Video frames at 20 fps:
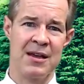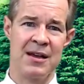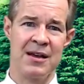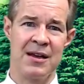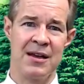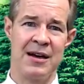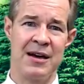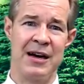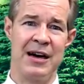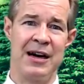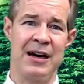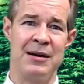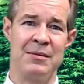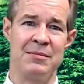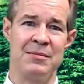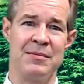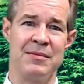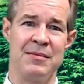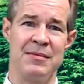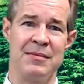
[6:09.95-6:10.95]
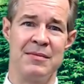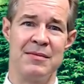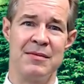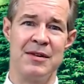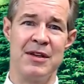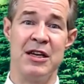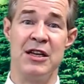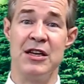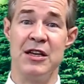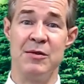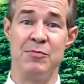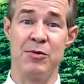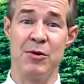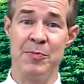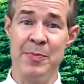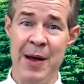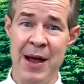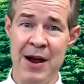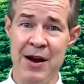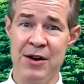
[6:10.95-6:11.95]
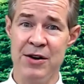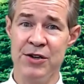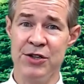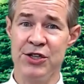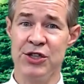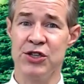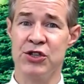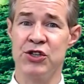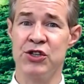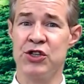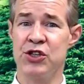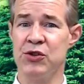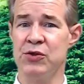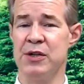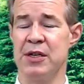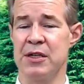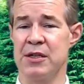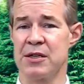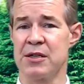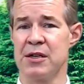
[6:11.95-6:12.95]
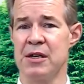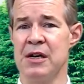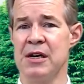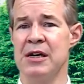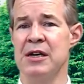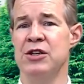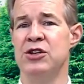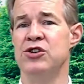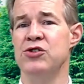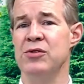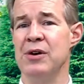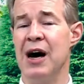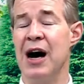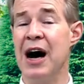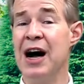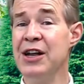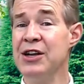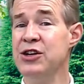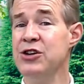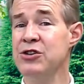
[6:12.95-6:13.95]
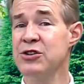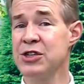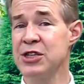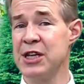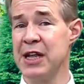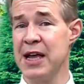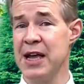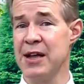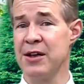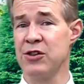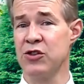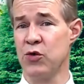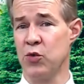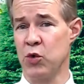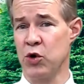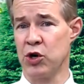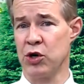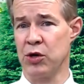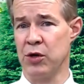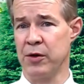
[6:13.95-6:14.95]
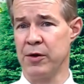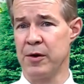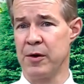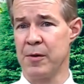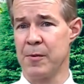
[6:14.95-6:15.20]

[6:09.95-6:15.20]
It prepares students to understand the world